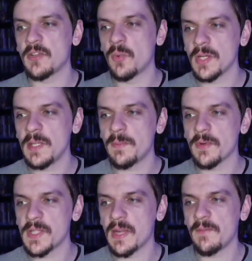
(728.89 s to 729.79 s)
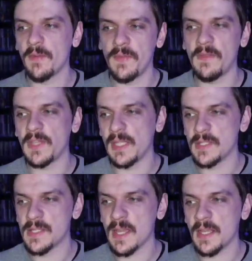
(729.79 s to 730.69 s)
20% for
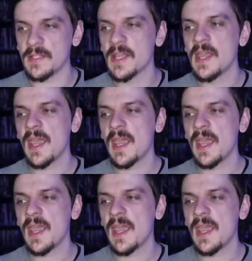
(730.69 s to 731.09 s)
15 seconds,